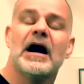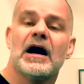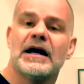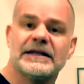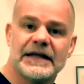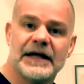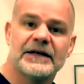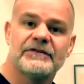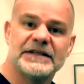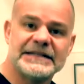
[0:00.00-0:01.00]
at the end
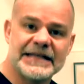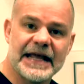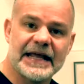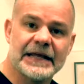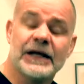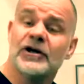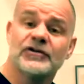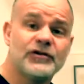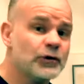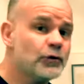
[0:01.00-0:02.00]
of the day,
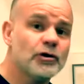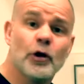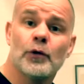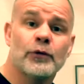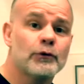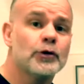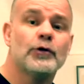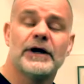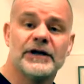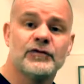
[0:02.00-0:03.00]
to go
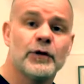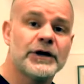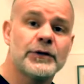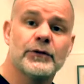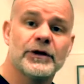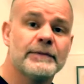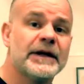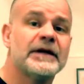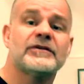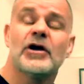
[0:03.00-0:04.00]
through a 20-30
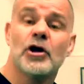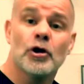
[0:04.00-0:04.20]
minute